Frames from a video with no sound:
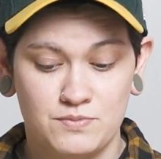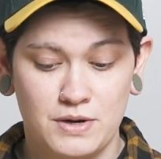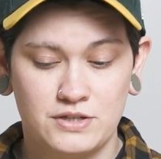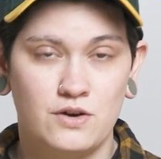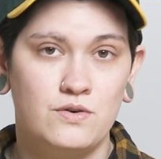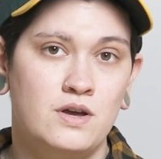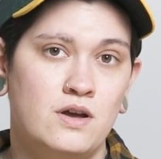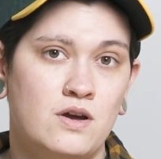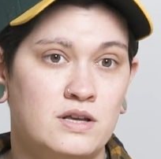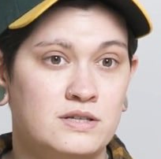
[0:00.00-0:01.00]
espresso,
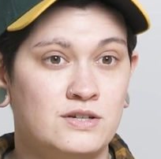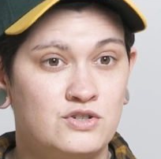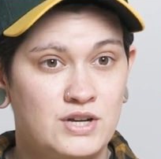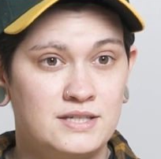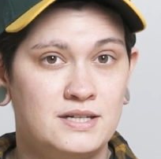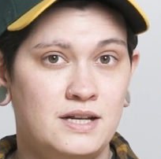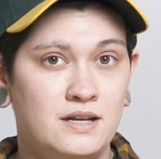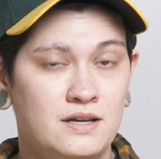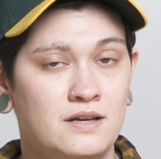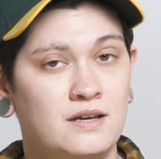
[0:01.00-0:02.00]

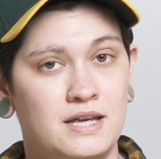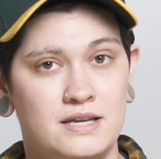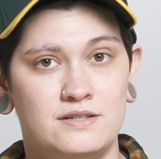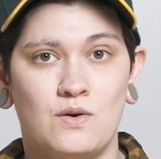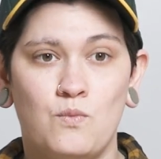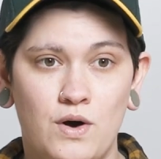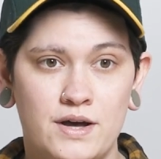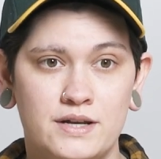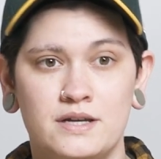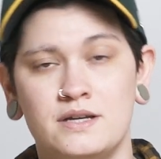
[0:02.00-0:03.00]
suggested is a
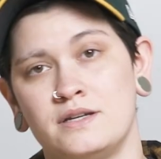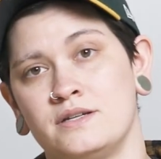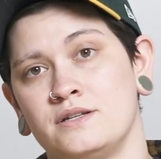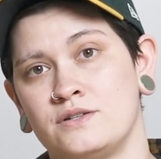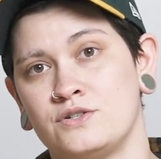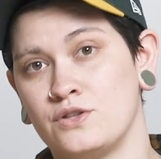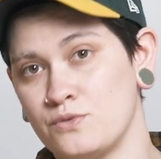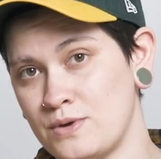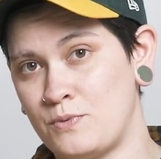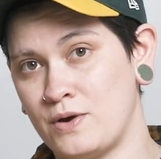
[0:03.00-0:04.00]
1 to
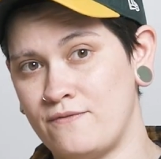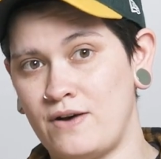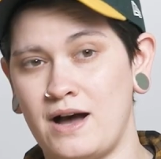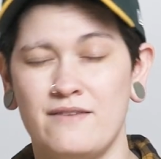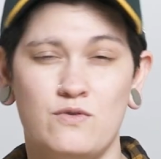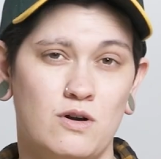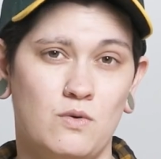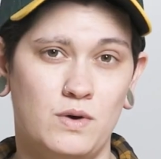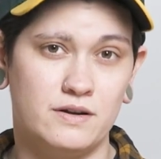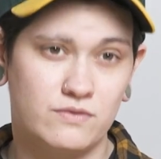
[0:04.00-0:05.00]
3.5 or
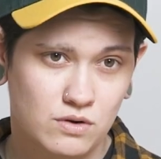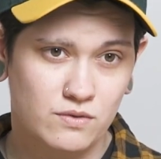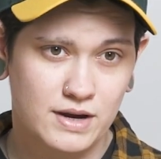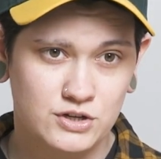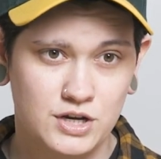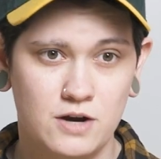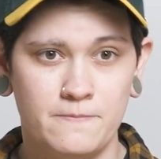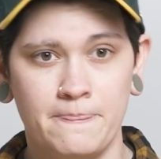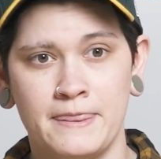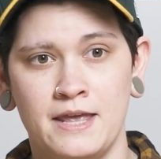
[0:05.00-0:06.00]
a 1:4 ratio,